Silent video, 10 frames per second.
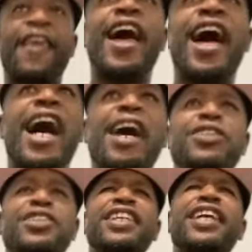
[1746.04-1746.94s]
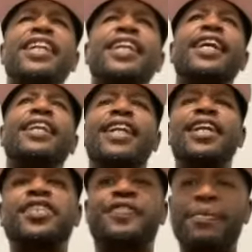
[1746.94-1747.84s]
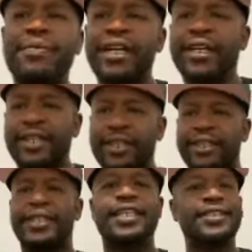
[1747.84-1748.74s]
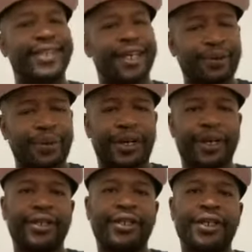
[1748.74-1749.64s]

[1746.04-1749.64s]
I used to get a lot of letters from like Delaware.